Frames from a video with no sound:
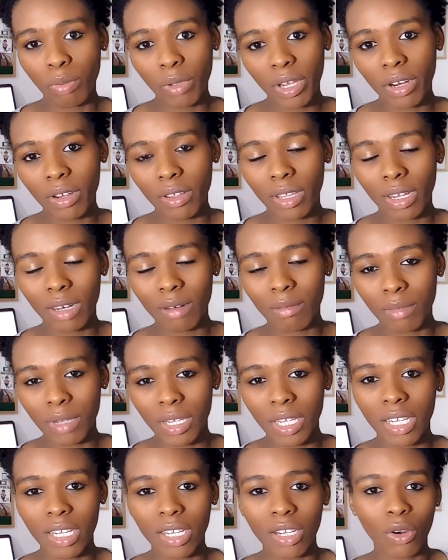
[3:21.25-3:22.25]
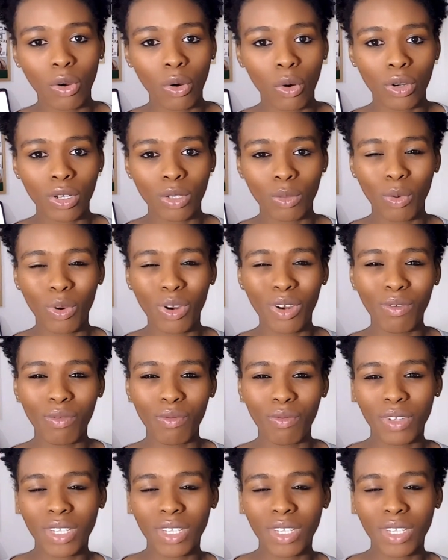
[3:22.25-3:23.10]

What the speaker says: bigger than me or weren't